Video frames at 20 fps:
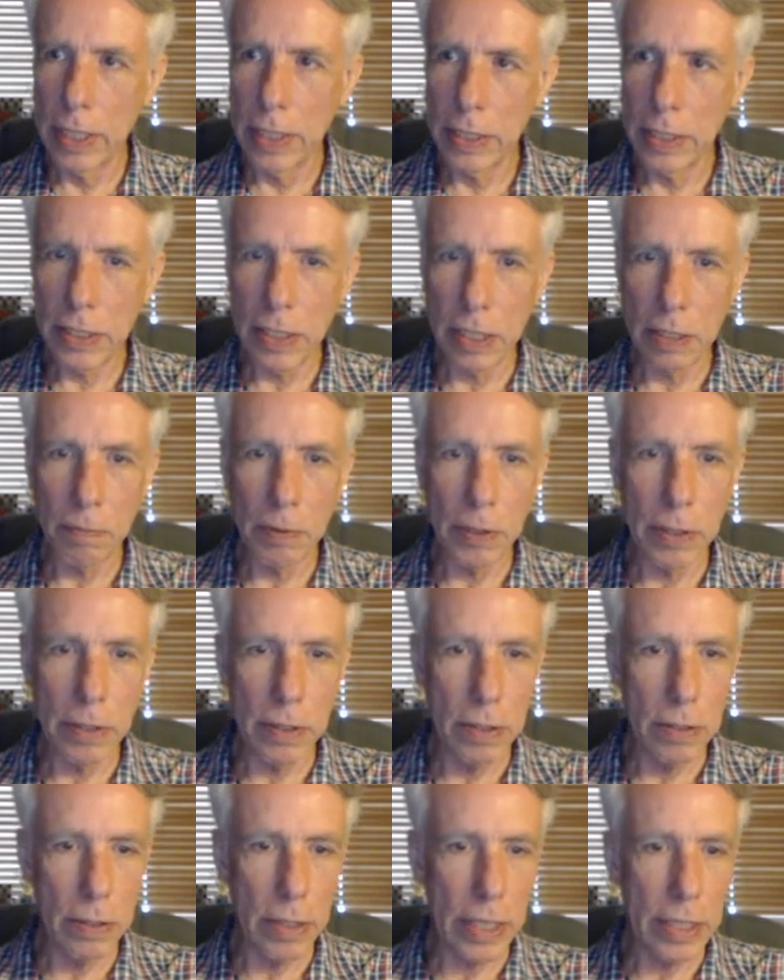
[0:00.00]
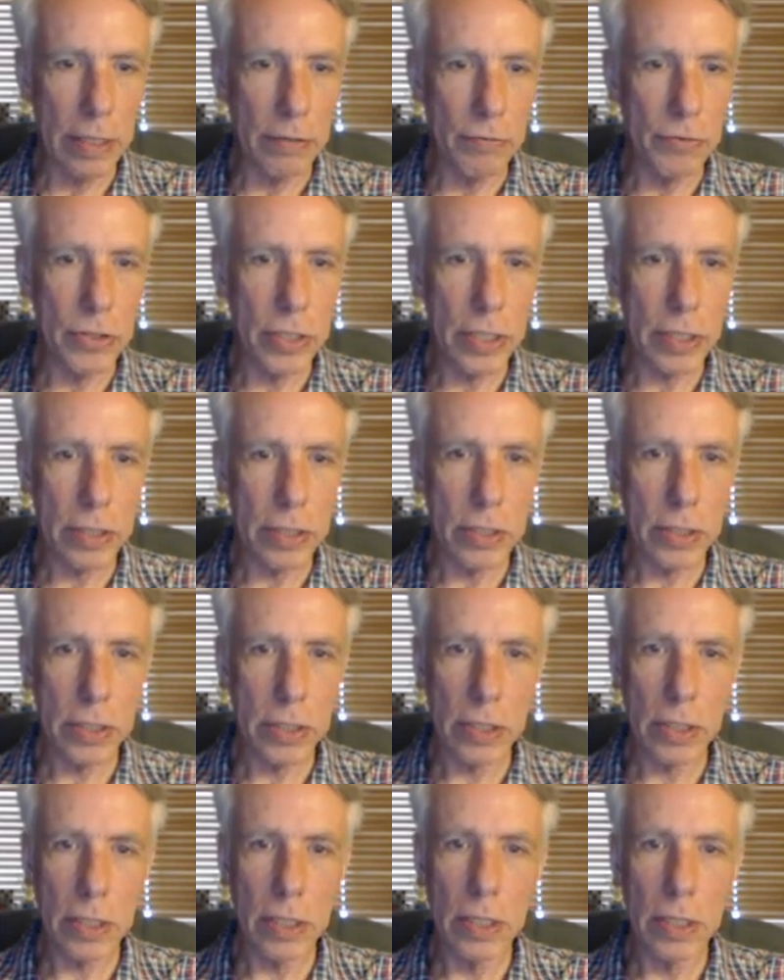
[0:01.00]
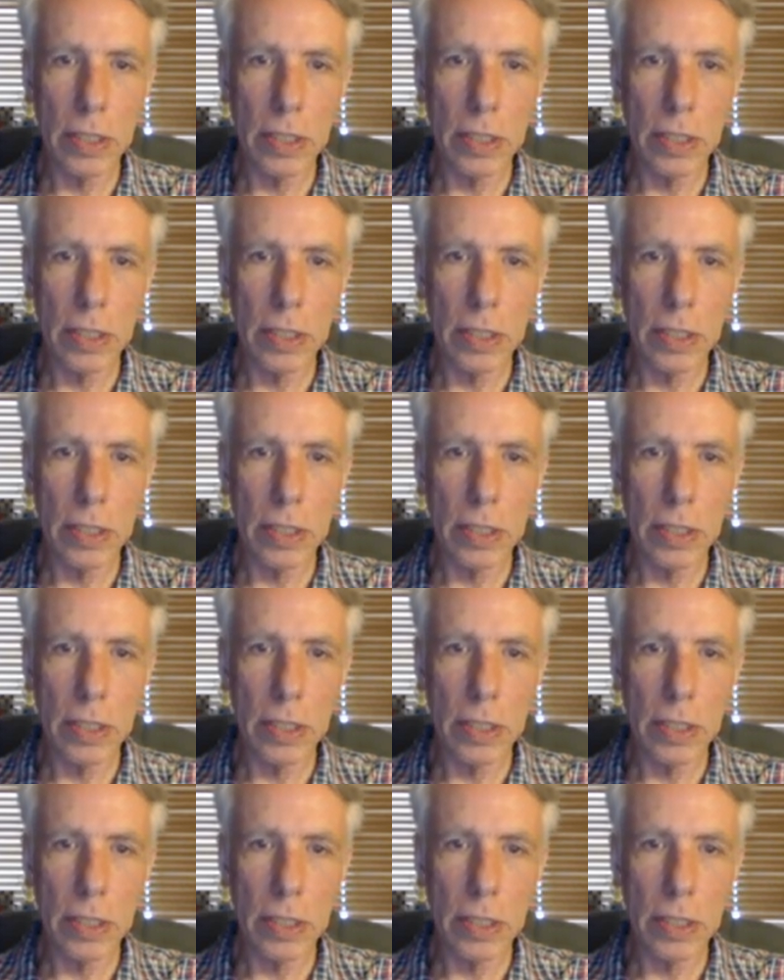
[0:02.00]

setup here, knight f6,